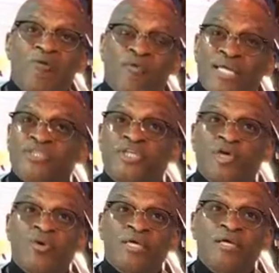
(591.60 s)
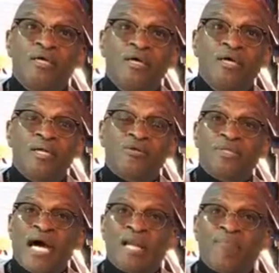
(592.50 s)
rescuing little
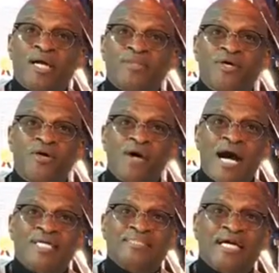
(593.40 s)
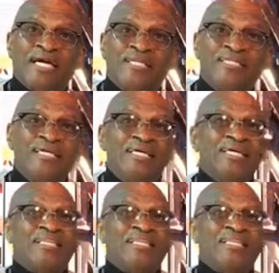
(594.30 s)
9-month-old Izan.